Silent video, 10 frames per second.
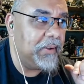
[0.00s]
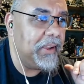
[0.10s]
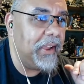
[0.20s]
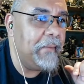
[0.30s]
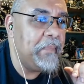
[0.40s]

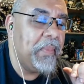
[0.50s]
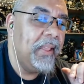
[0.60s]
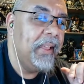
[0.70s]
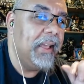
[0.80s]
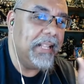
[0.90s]
okay?
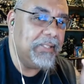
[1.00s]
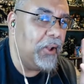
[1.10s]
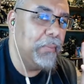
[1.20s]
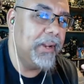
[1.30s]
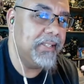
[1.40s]
That's
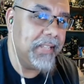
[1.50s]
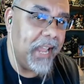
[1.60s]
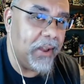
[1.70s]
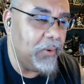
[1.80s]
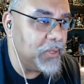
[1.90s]
all I'm going to
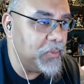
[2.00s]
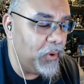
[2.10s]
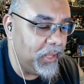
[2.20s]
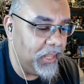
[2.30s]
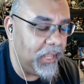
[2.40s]
say. I don't want to
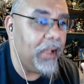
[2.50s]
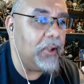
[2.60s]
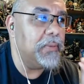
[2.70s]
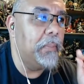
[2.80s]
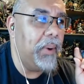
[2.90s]
spoil anything
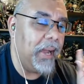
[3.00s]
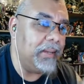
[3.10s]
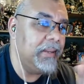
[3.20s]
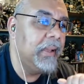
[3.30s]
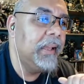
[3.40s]
else.
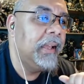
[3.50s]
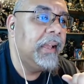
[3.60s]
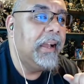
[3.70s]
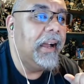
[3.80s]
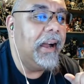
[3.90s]
But
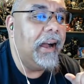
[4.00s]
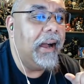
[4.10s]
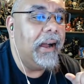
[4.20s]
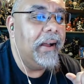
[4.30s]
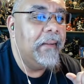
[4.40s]

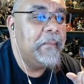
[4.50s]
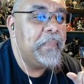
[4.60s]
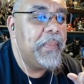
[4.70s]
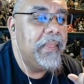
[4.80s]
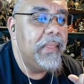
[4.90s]
uh,
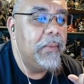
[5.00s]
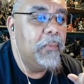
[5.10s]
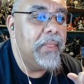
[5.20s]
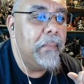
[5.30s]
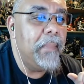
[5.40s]

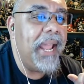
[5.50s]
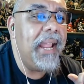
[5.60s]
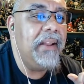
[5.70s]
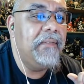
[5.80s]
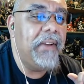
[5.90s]
when the
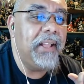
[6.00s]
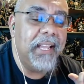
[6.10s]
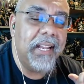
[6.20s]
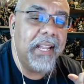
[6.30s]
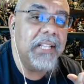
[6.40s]
main
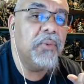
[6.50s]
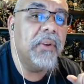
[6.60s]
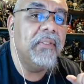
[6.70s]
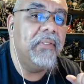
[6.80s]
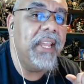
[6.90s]
villain is
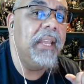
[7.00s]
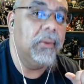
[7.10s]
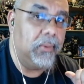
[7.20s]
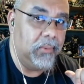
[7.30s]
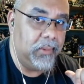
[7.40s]

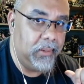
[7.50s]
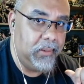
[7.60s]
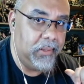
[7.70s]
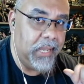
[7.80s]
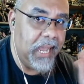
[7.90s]
revealed
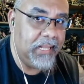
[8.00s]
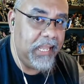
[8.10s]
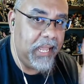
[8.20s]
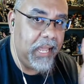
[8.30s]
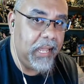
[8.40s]
at
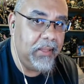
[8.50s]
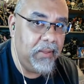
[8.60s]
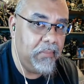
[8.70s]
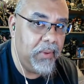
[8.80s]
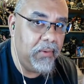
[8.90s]
the end of
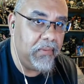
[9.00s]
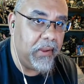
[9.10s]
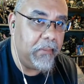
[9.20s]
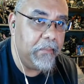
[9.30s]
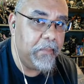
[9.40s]
the movie,